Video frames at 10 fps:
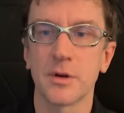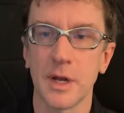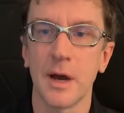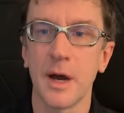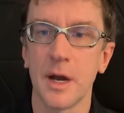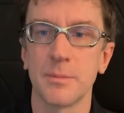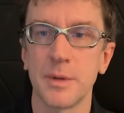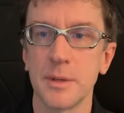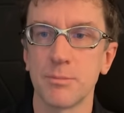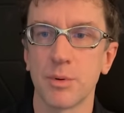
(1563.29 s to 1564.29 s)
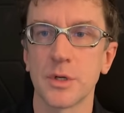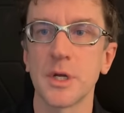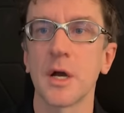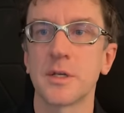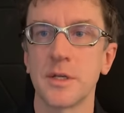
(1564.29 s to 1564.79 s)
out how to be
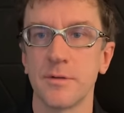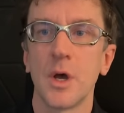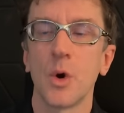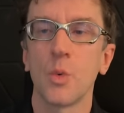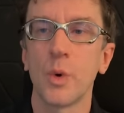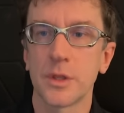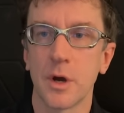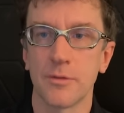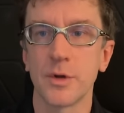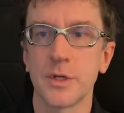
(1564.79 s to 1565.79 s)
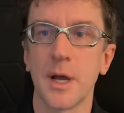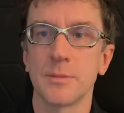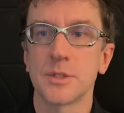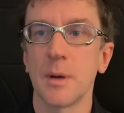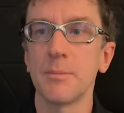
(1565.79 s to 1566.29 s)
productive with our free time.
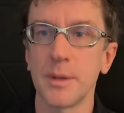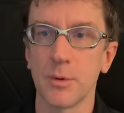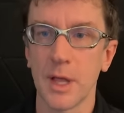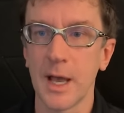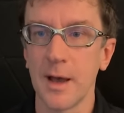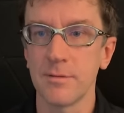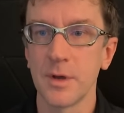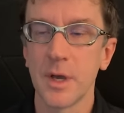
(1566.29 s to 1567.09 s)
Some people have.